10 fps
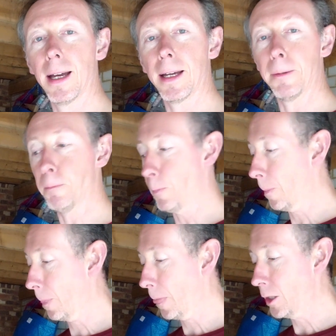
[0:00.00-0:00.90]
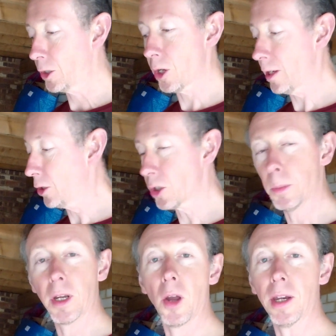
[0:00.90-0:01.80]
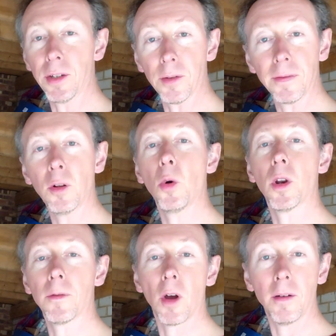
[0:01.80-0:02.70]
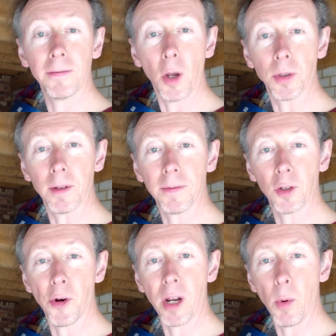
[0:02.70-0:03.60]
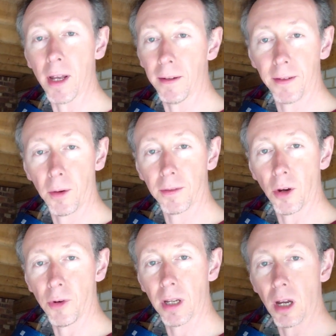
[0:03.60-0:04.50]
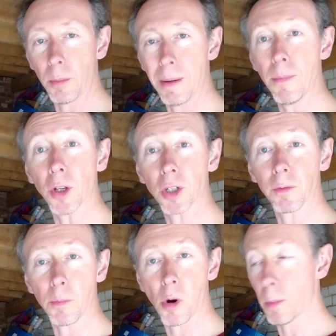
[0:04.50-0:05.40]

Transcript: Um, so they're just going to be going into the floor, and I've got a floating floor anyway, so it's not really going to be much of a